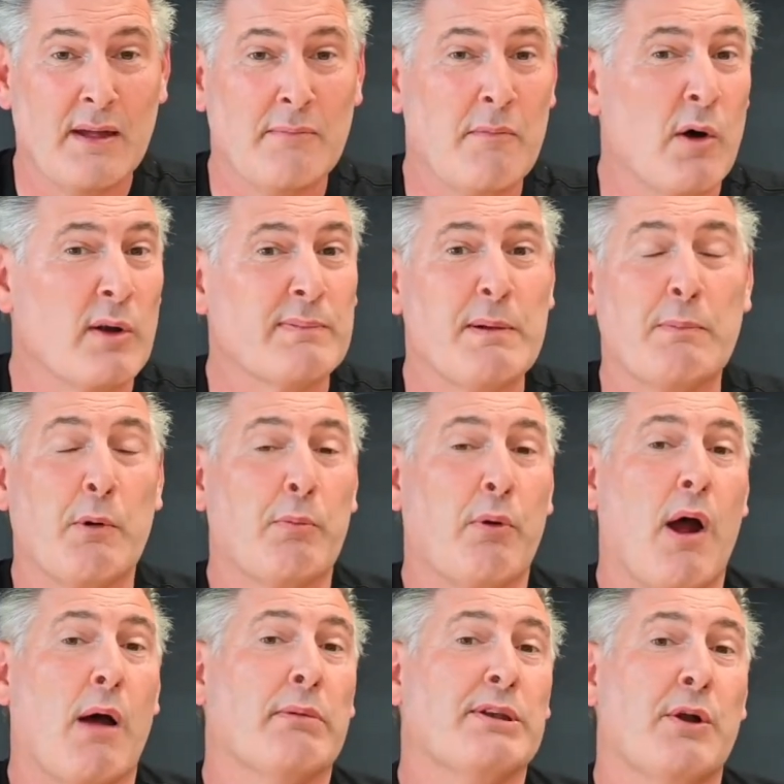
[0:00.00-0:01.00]
Most people
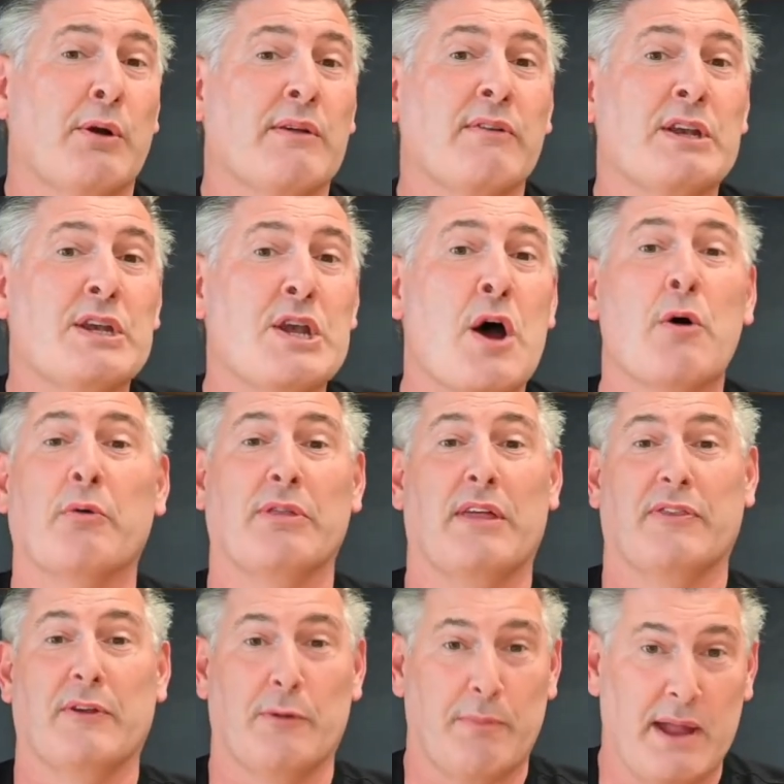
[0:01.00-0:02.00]
probably don't even know
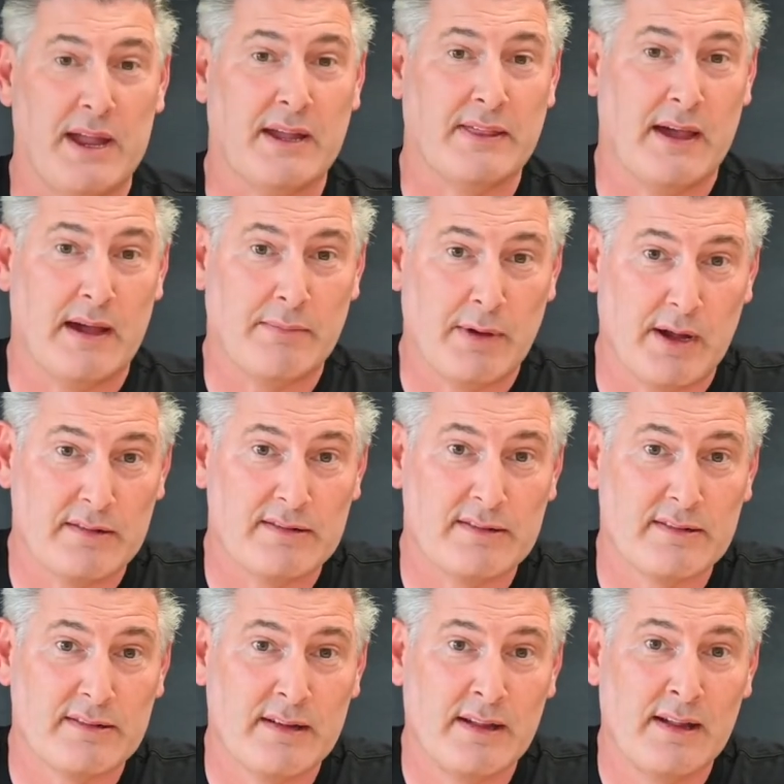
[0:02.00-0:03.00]
that they're paying that
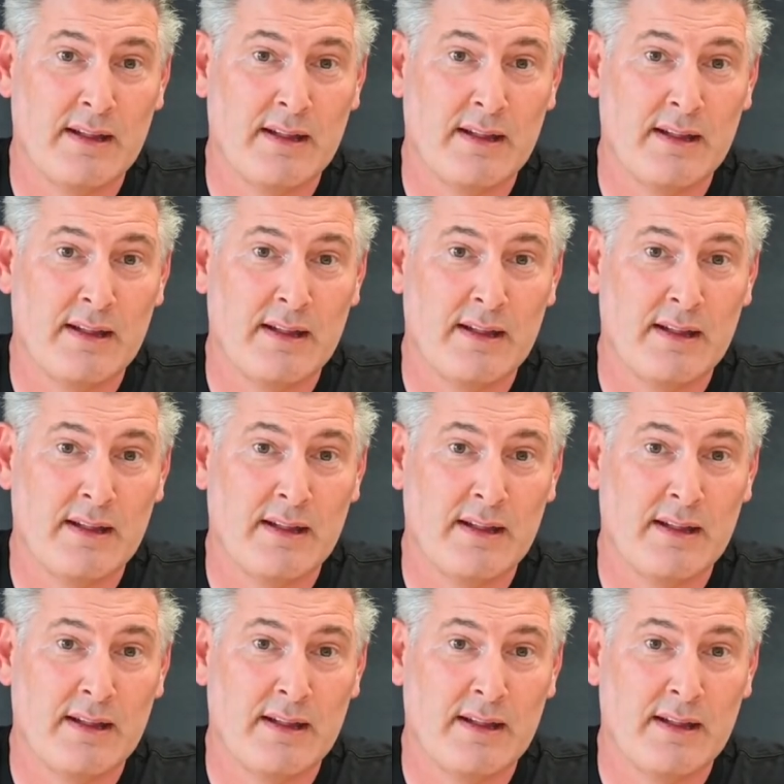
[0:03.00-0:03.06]
much.